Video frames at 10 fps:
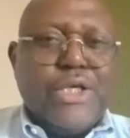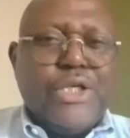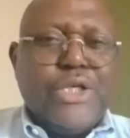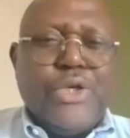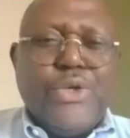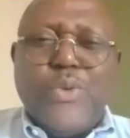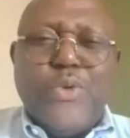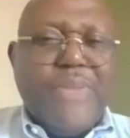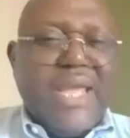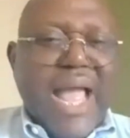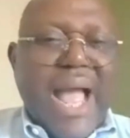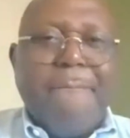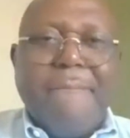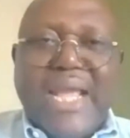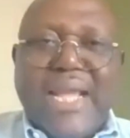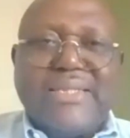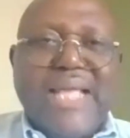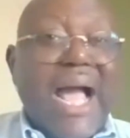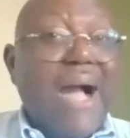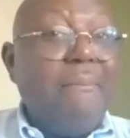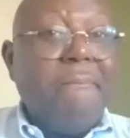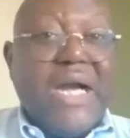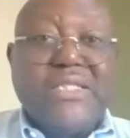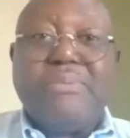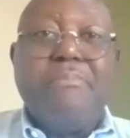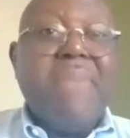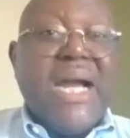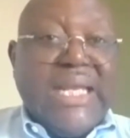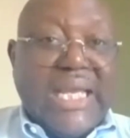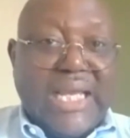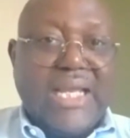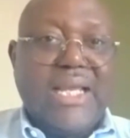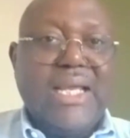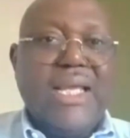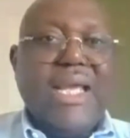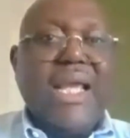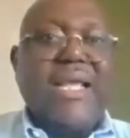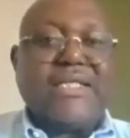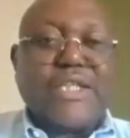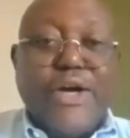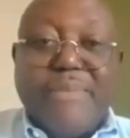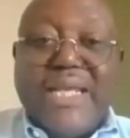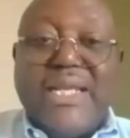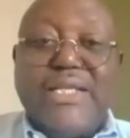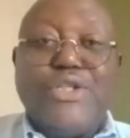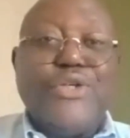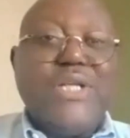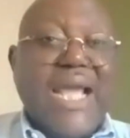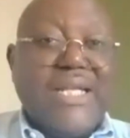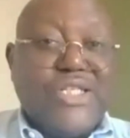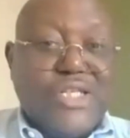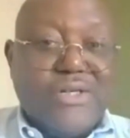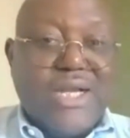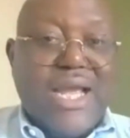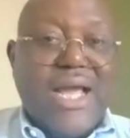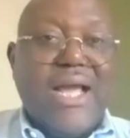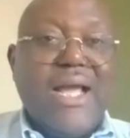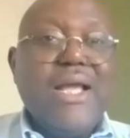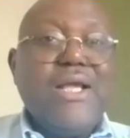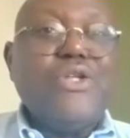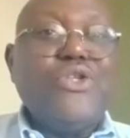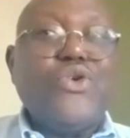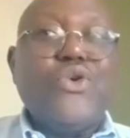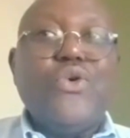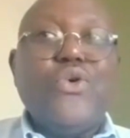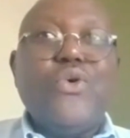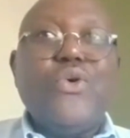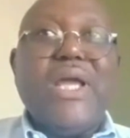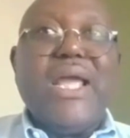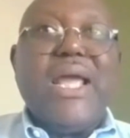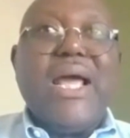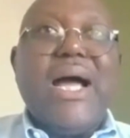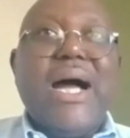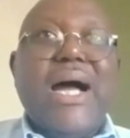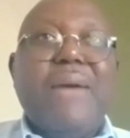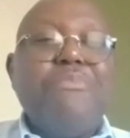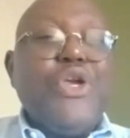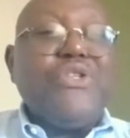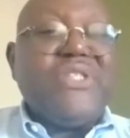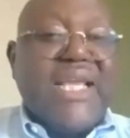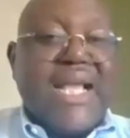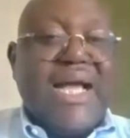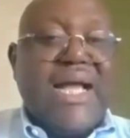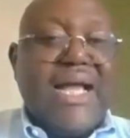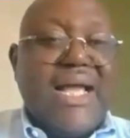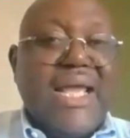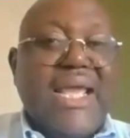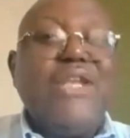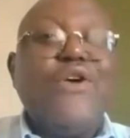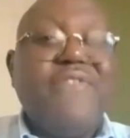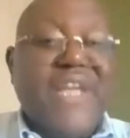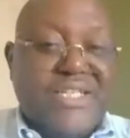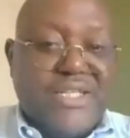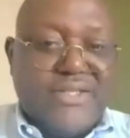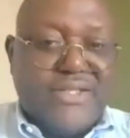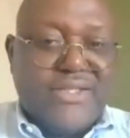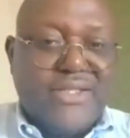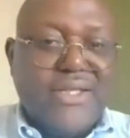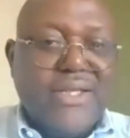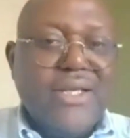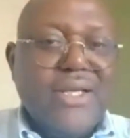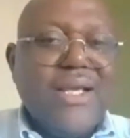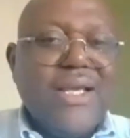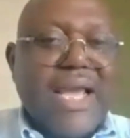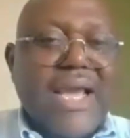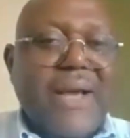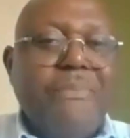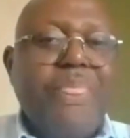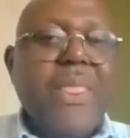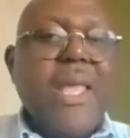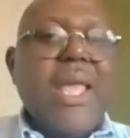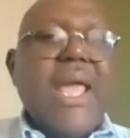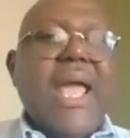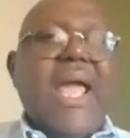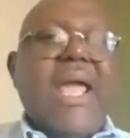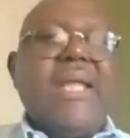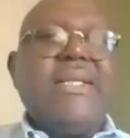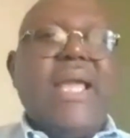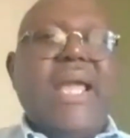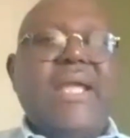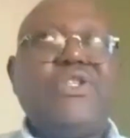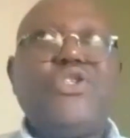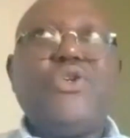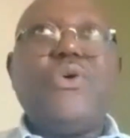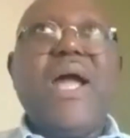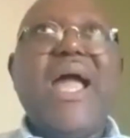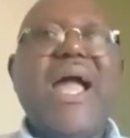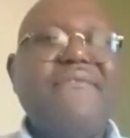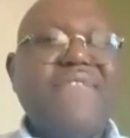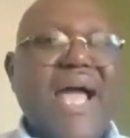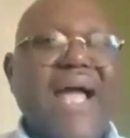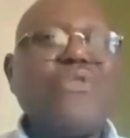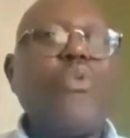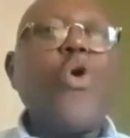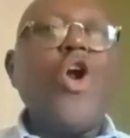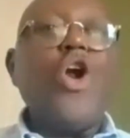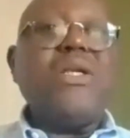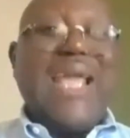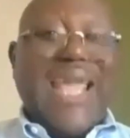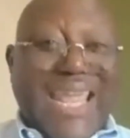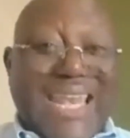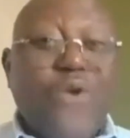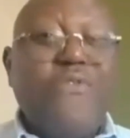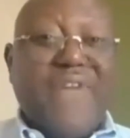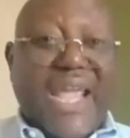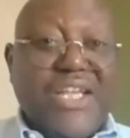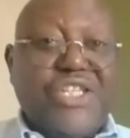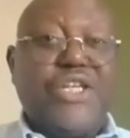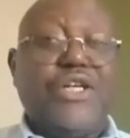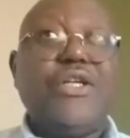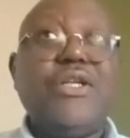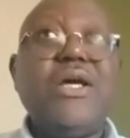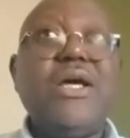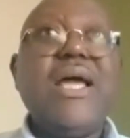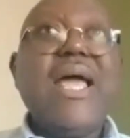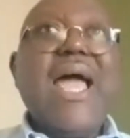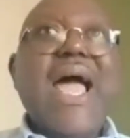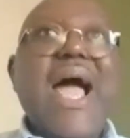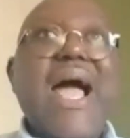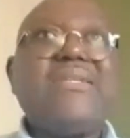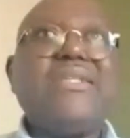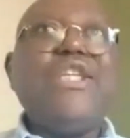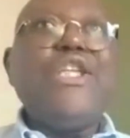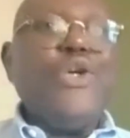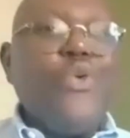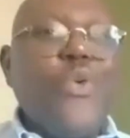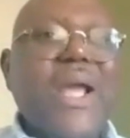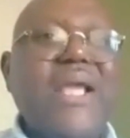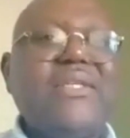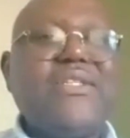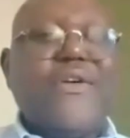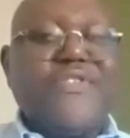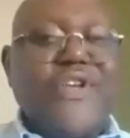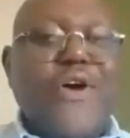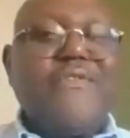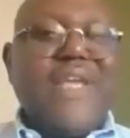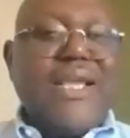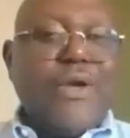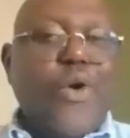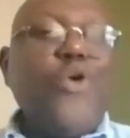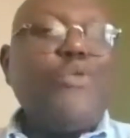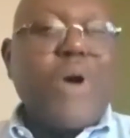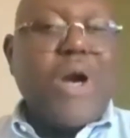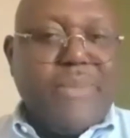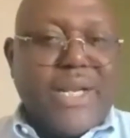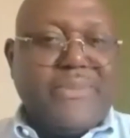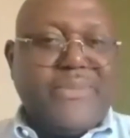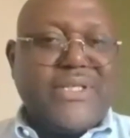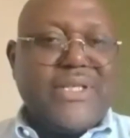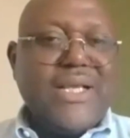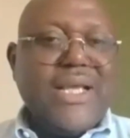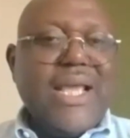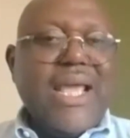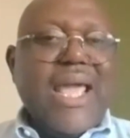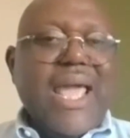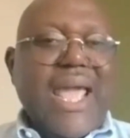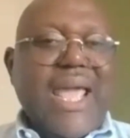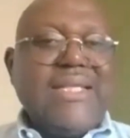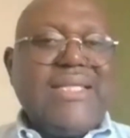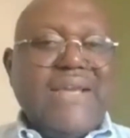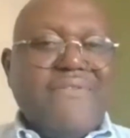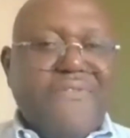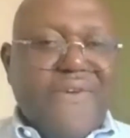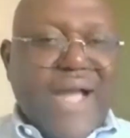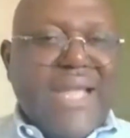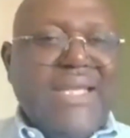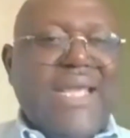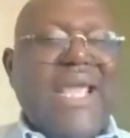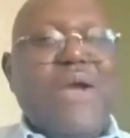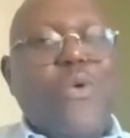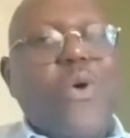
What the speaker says: You will be amazed how much money is coming into Nigeria through musical innovations. Yeah. And to have that word innovation as new ways of solving old problems and defining and